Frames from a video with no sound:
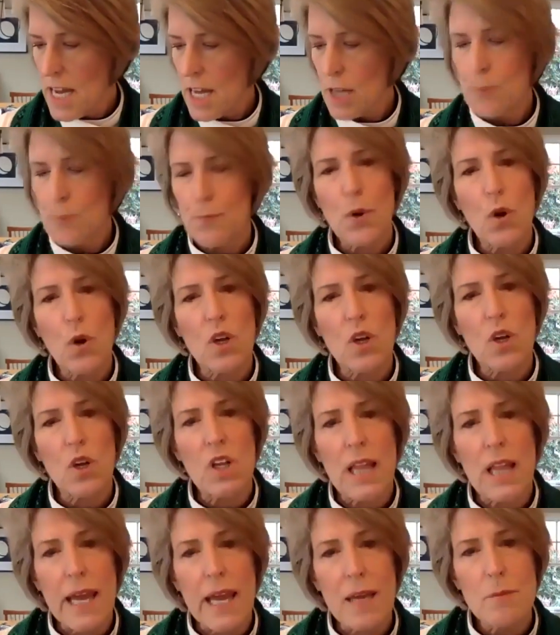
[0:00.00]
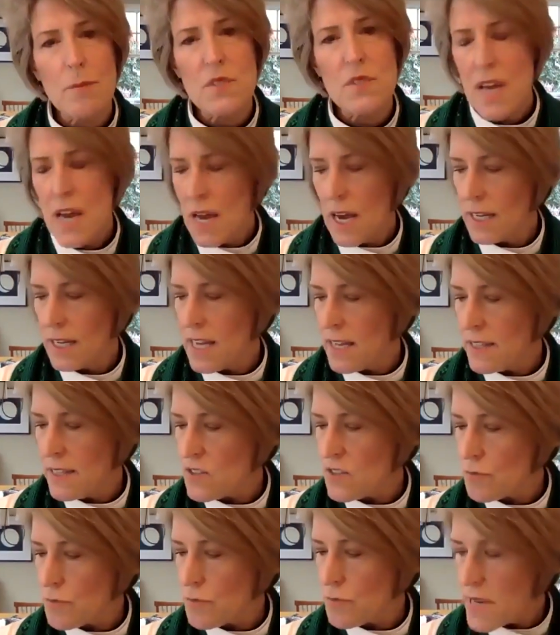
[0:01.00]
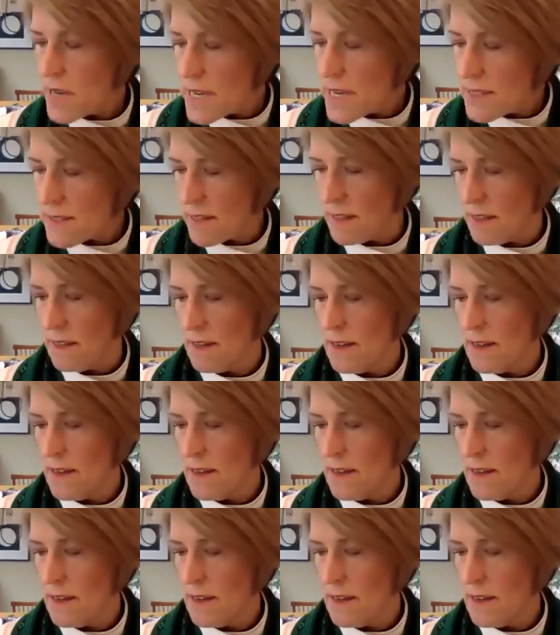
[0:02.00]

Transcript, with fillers: It proclaims against reason